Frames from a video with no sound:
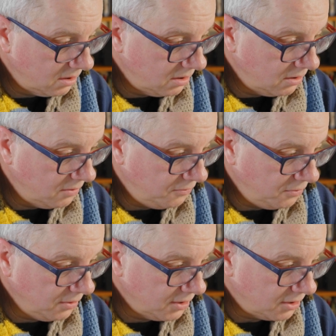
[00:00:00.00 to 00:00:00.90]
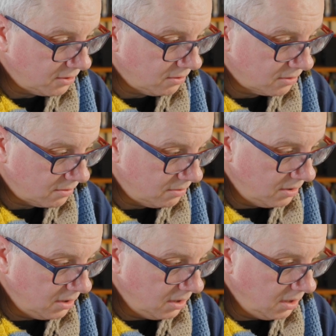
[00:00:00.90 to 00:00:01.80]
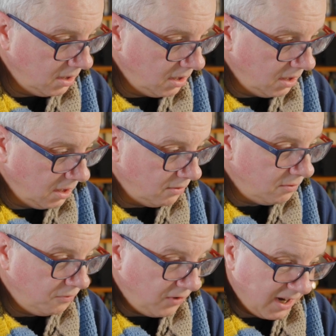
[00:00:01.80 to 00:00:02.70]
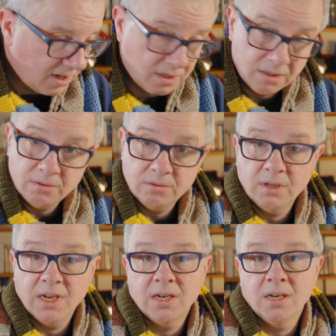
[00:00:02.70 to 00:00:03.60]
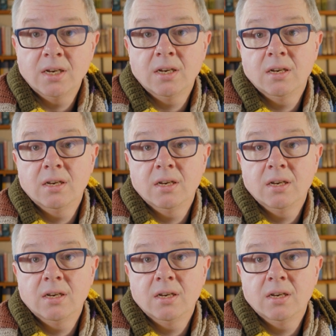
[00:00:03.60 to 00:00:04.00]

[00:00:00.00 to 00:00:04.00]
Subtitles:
the Force is also referred to in